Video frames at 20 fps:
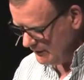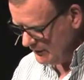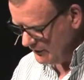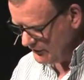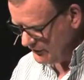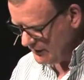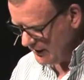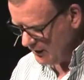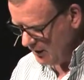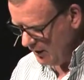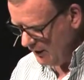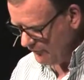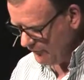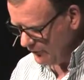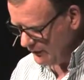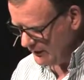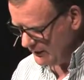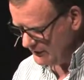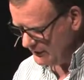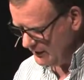set off for
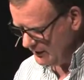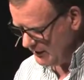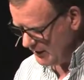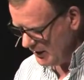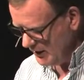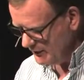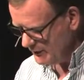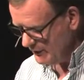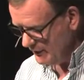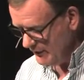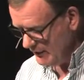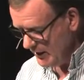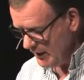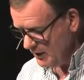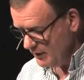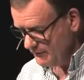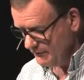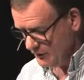a distant country, and there